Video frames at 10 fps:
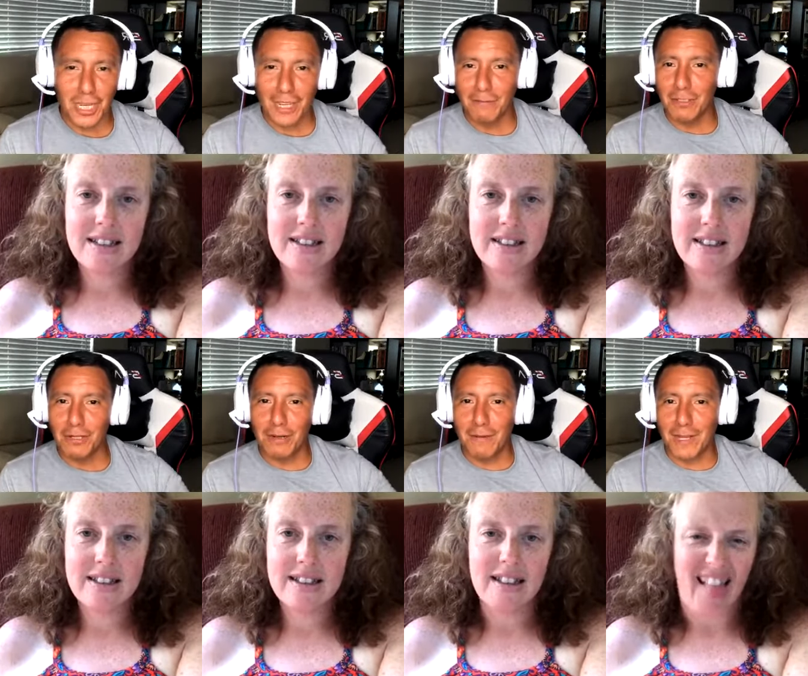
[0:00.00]
Speaker 1: and we're talking
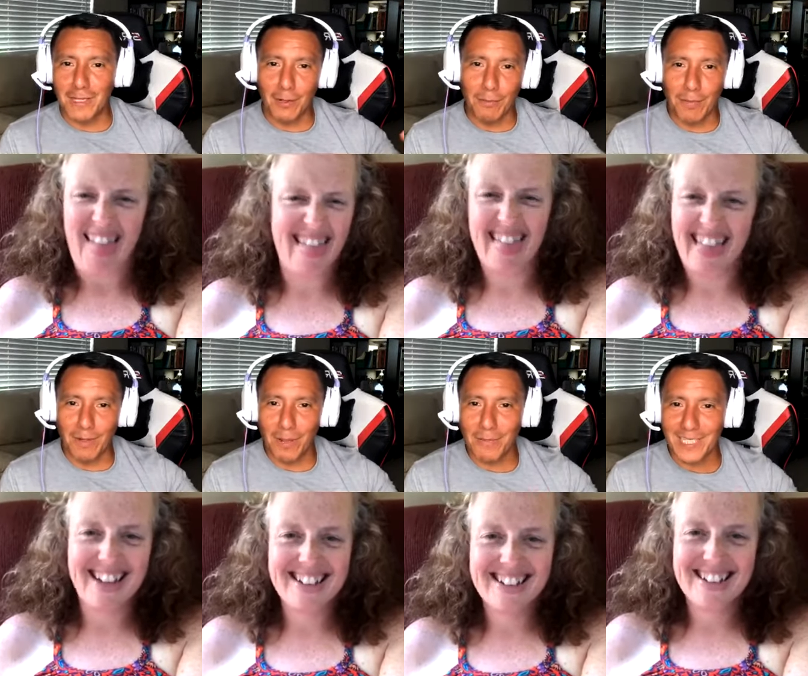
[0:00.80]
about lomo
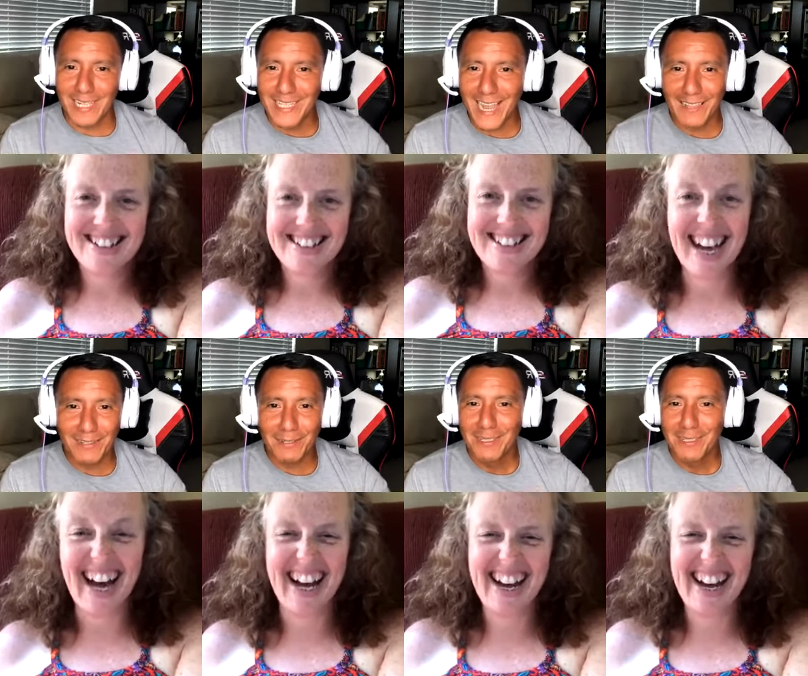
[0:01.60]
saltado.